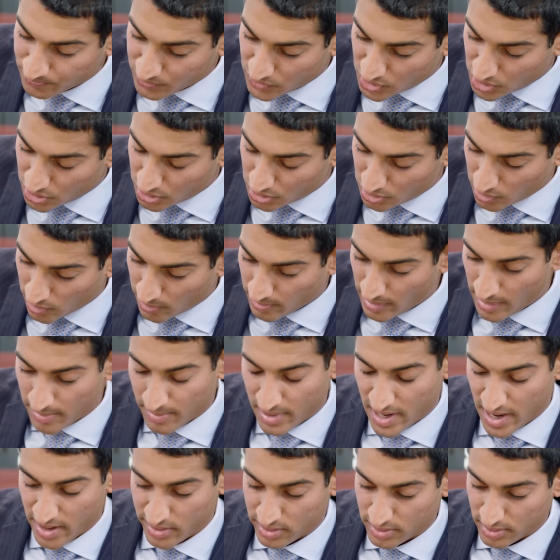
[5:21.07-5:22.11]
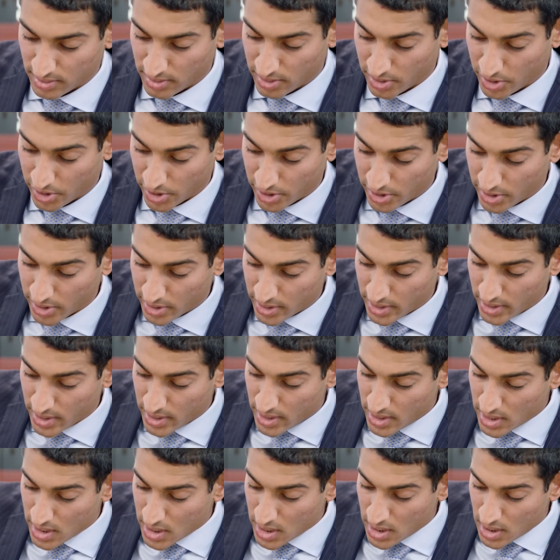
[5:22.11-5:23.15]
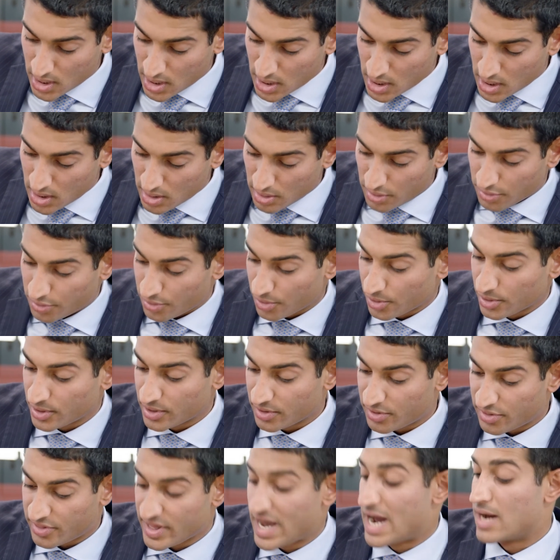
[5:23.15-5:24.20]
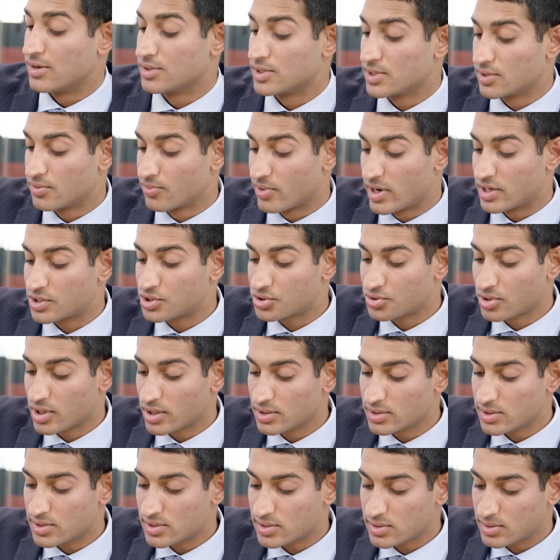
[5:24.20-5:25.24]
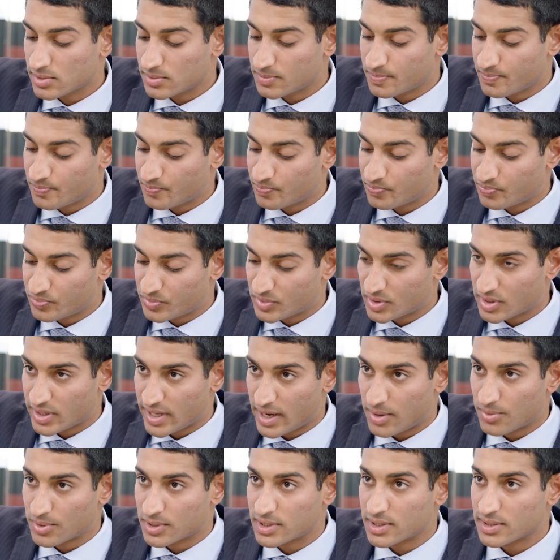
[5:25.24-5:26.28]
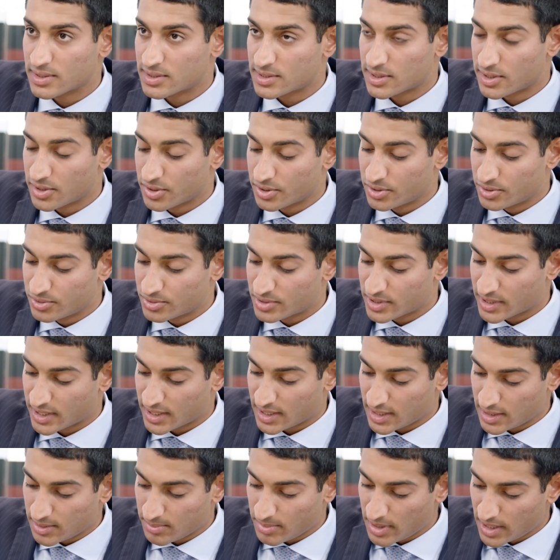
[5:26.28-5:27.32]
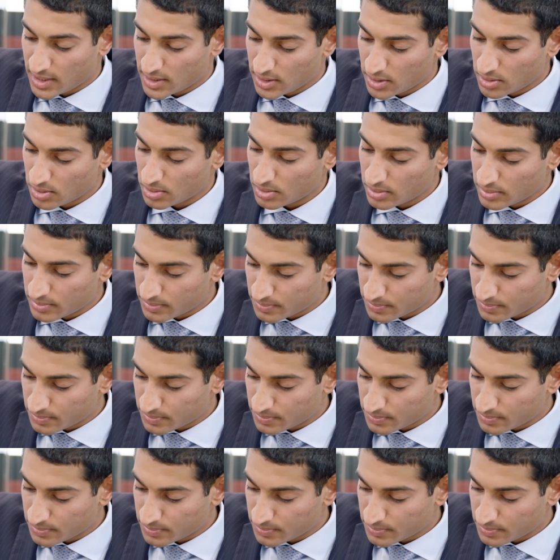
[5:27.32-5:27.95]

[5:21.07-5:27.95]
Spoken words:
just doing my math here, 30,000 restaurants that would consider using an e-menu.